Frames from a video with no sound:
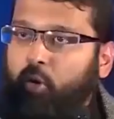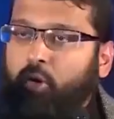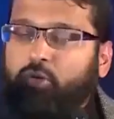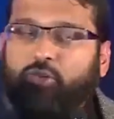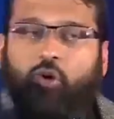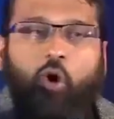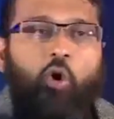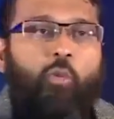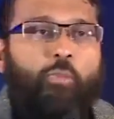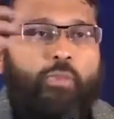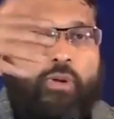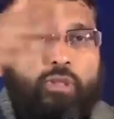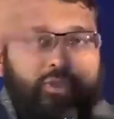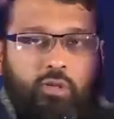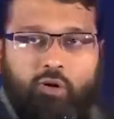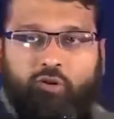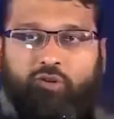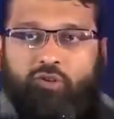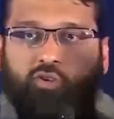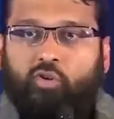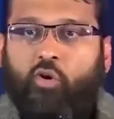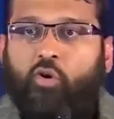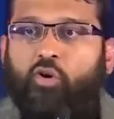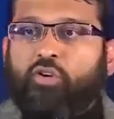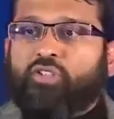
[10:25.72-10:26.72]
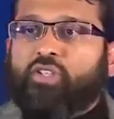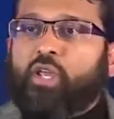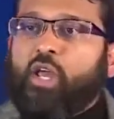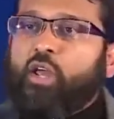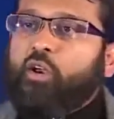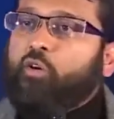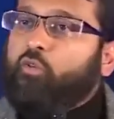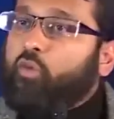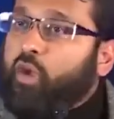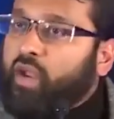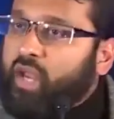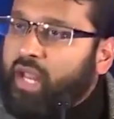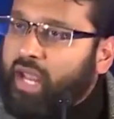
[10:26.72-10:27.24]
pulled open those doors.
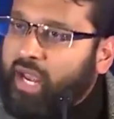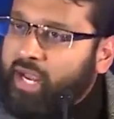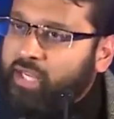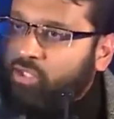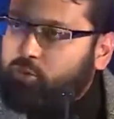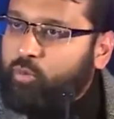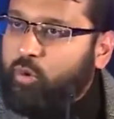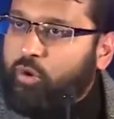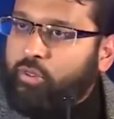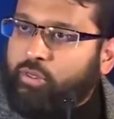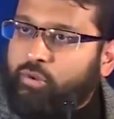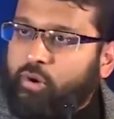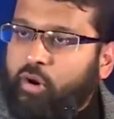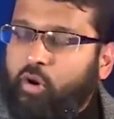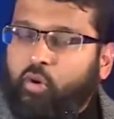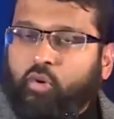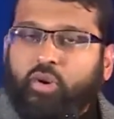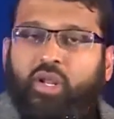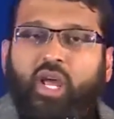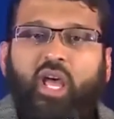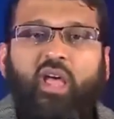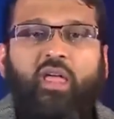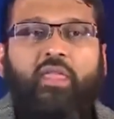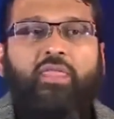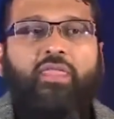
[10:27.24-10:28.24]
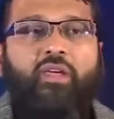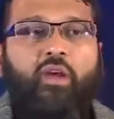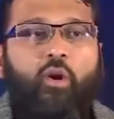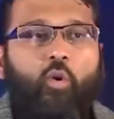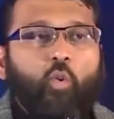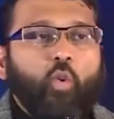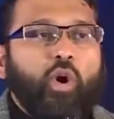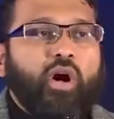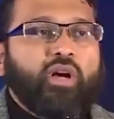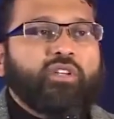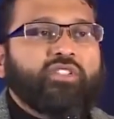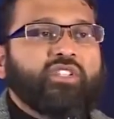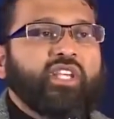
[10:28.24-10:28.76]
Grenades were thrown.
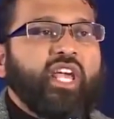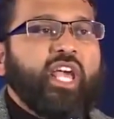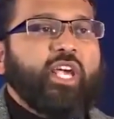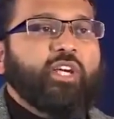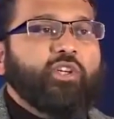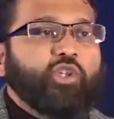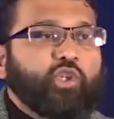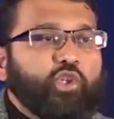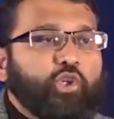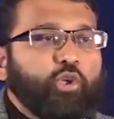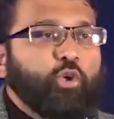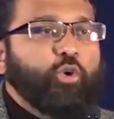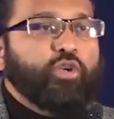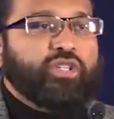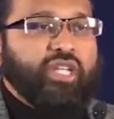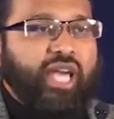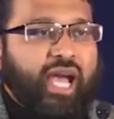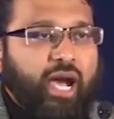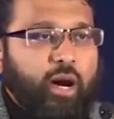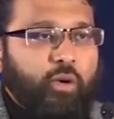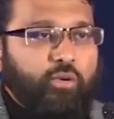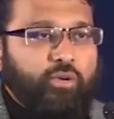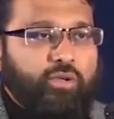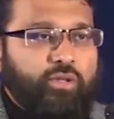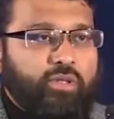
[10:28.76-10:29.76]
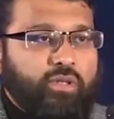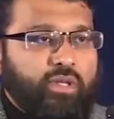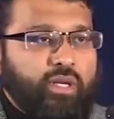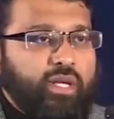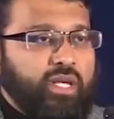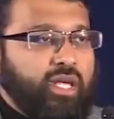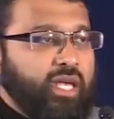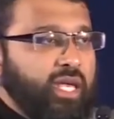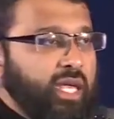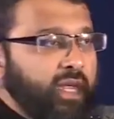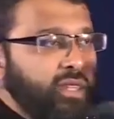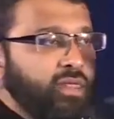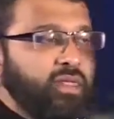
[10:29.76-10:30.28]
There was a
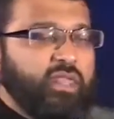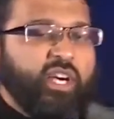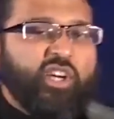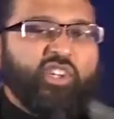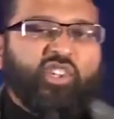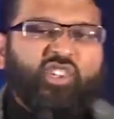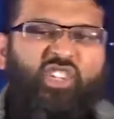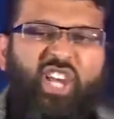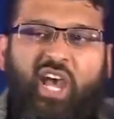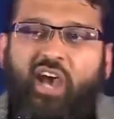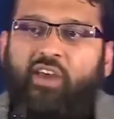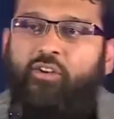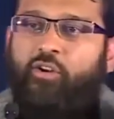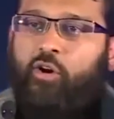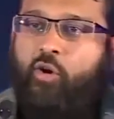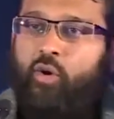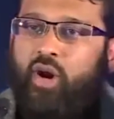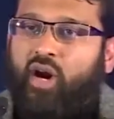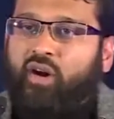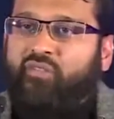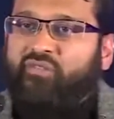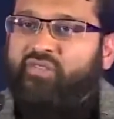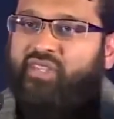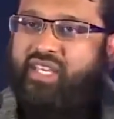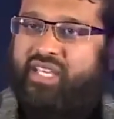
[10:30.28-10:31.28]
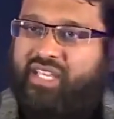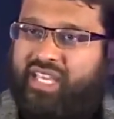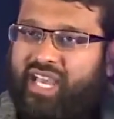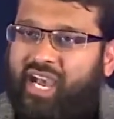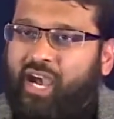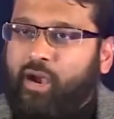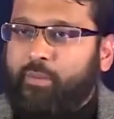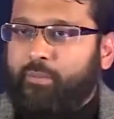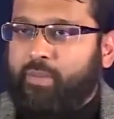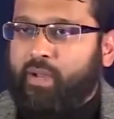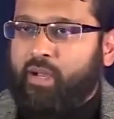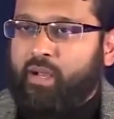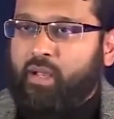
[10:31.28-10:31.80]
shootout in the shadow of the
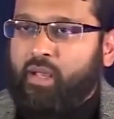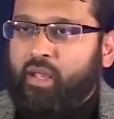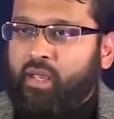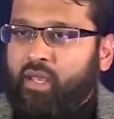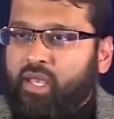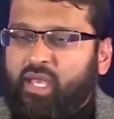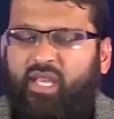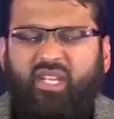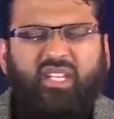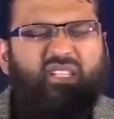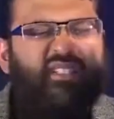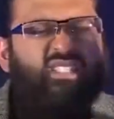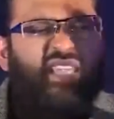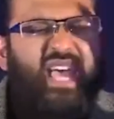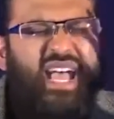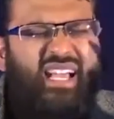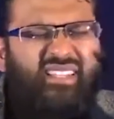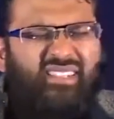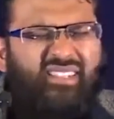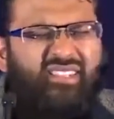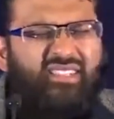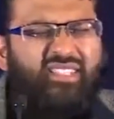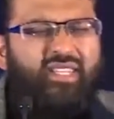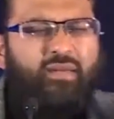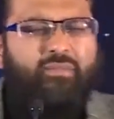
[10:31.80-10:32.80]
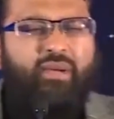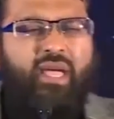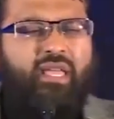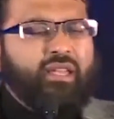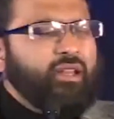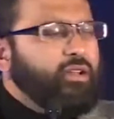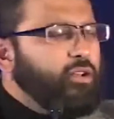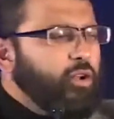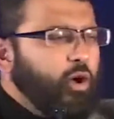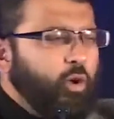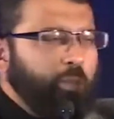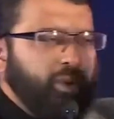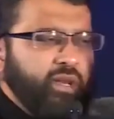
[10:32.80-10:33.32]
Kaaba. It is
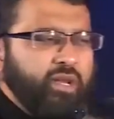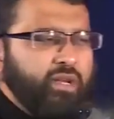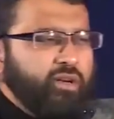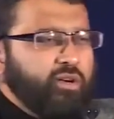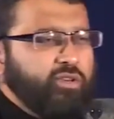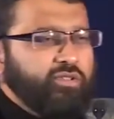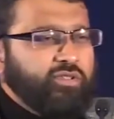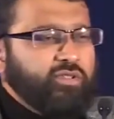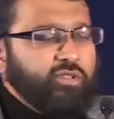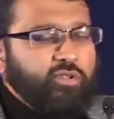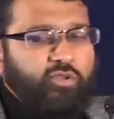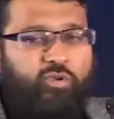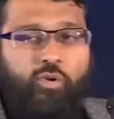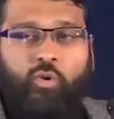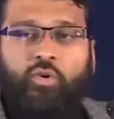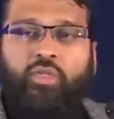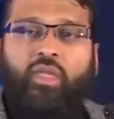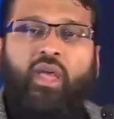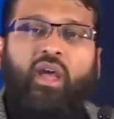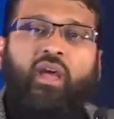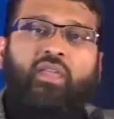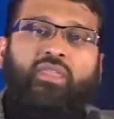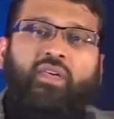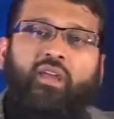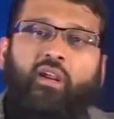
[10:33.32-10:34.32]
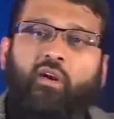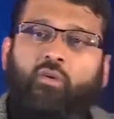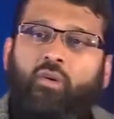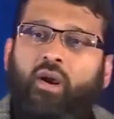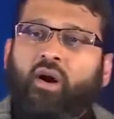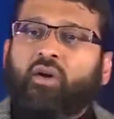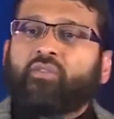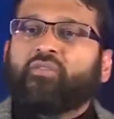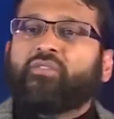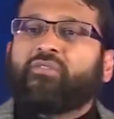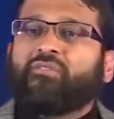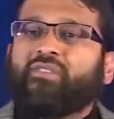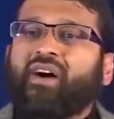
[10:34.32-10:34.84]
estimated, nobody knows the truth, that
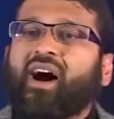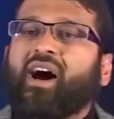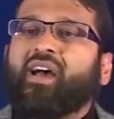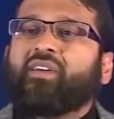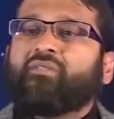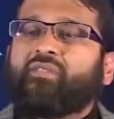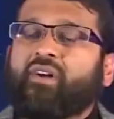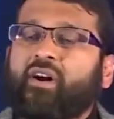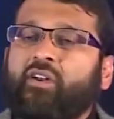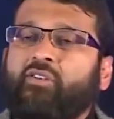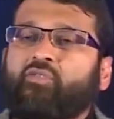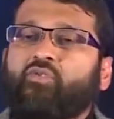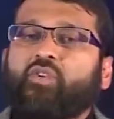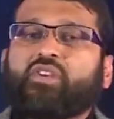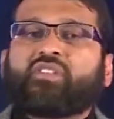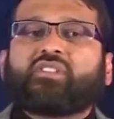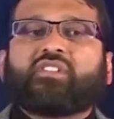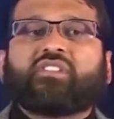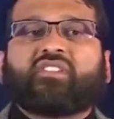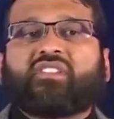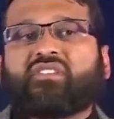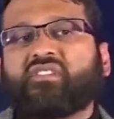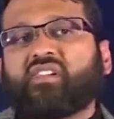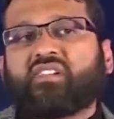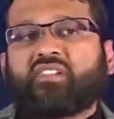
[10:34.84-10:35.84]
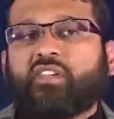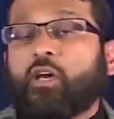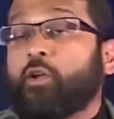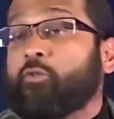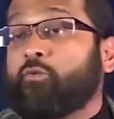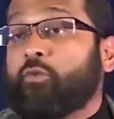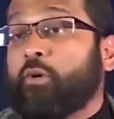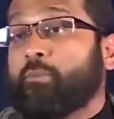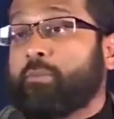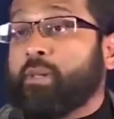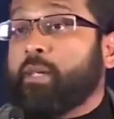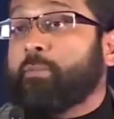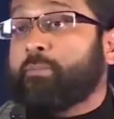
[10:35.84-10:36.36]
around 500 to
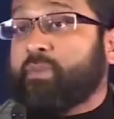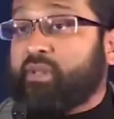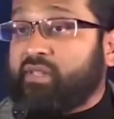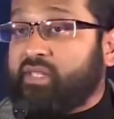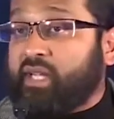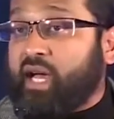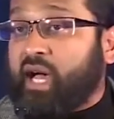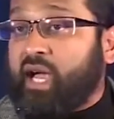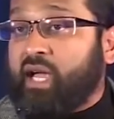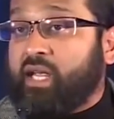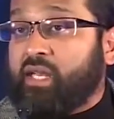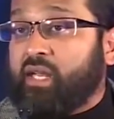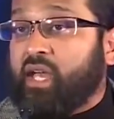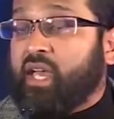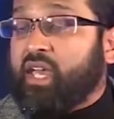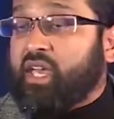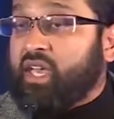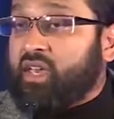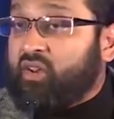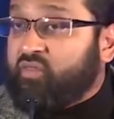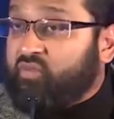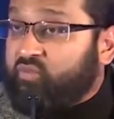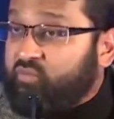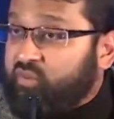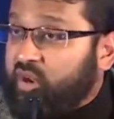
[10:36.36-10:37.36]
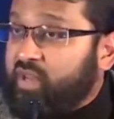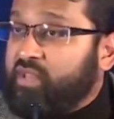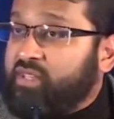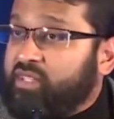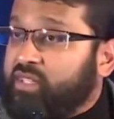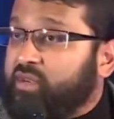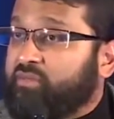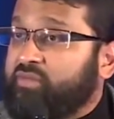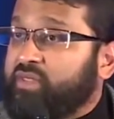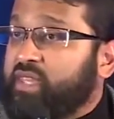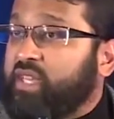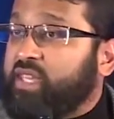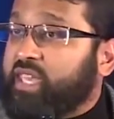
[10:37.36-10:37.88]
600 people died in
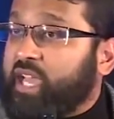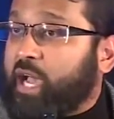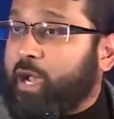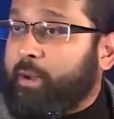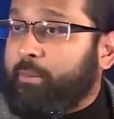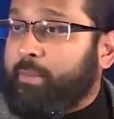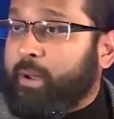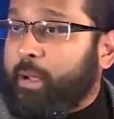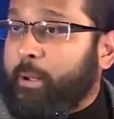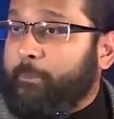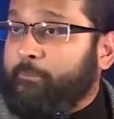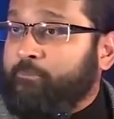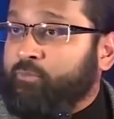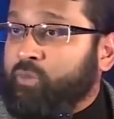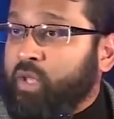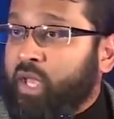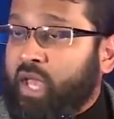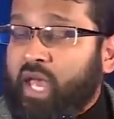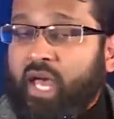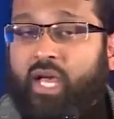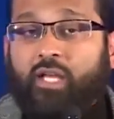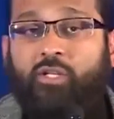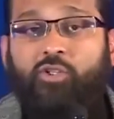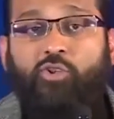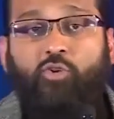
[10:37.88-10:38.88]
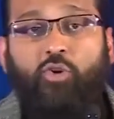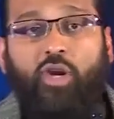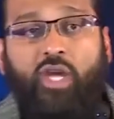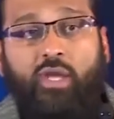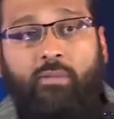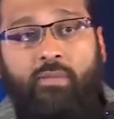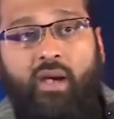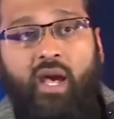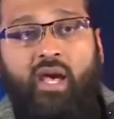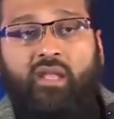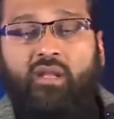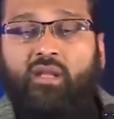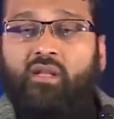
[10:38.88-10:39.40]
front of the Kaaba. And
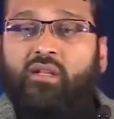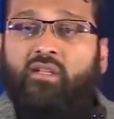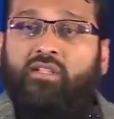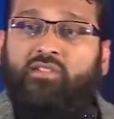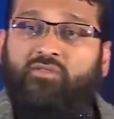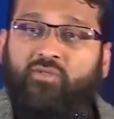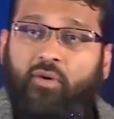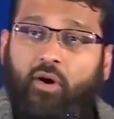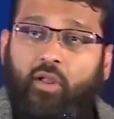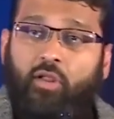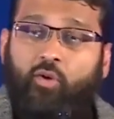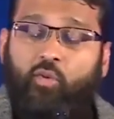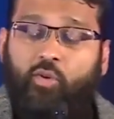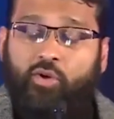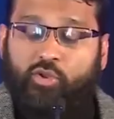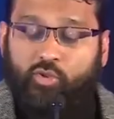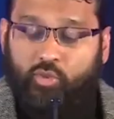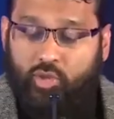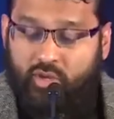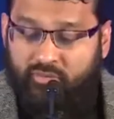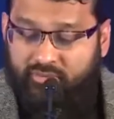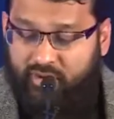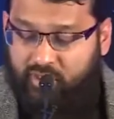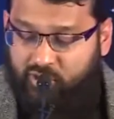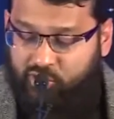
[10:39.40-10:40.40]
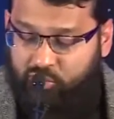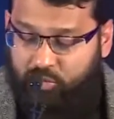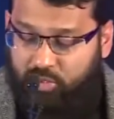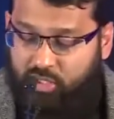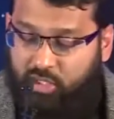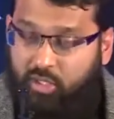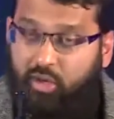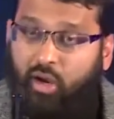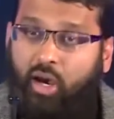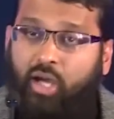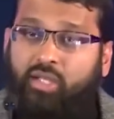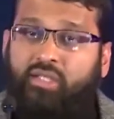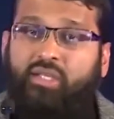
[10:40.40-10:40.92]
Juhayman and his followers were
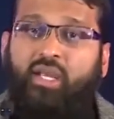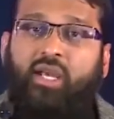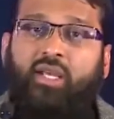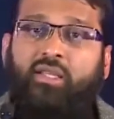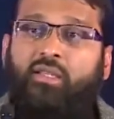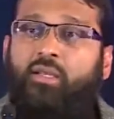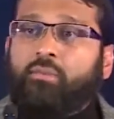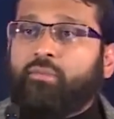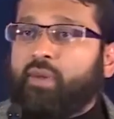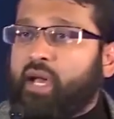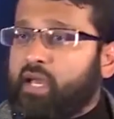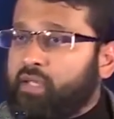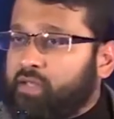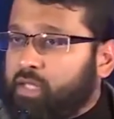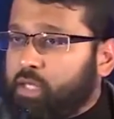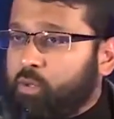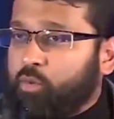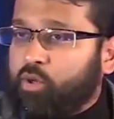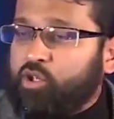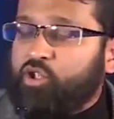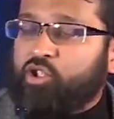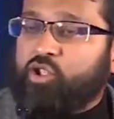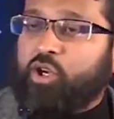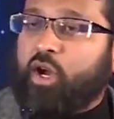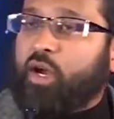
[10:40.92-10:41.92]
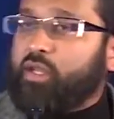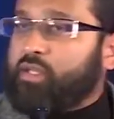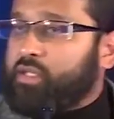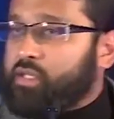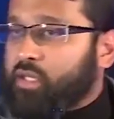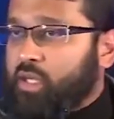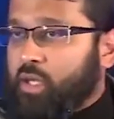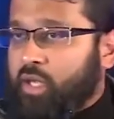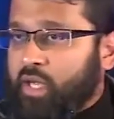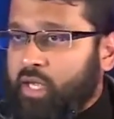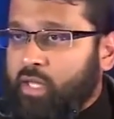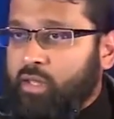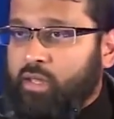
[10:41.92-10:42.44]
eventually caught. The Mahdi was
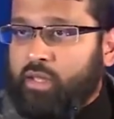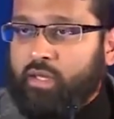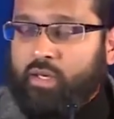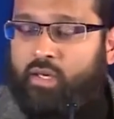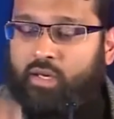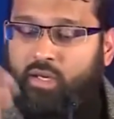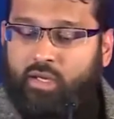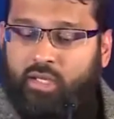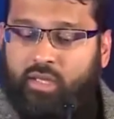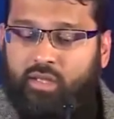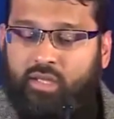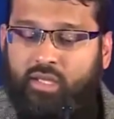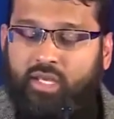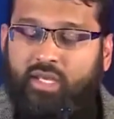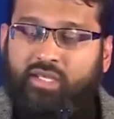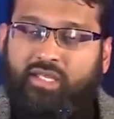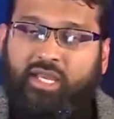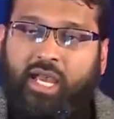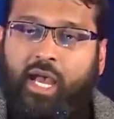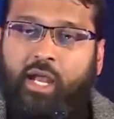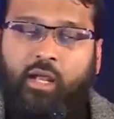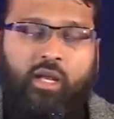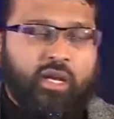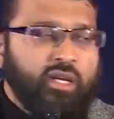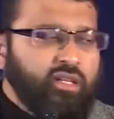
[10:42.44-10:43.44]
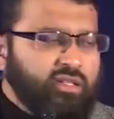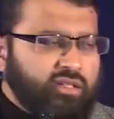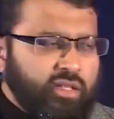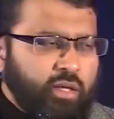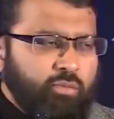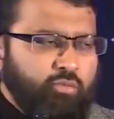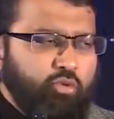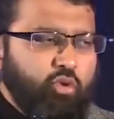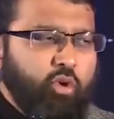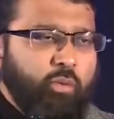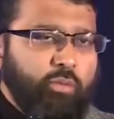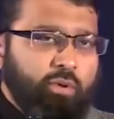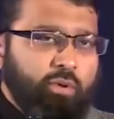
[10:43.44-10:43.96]
shot in the attack. Some